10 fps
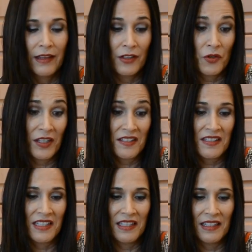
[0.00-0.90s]
then you can
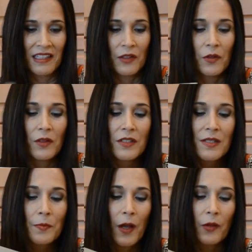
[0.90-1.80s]
see the little
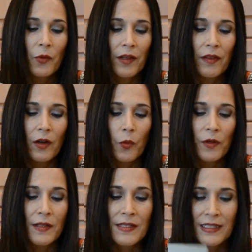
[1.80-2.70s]
spot right there
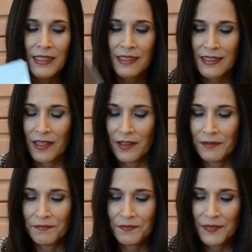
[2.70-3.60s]
where the seeds are.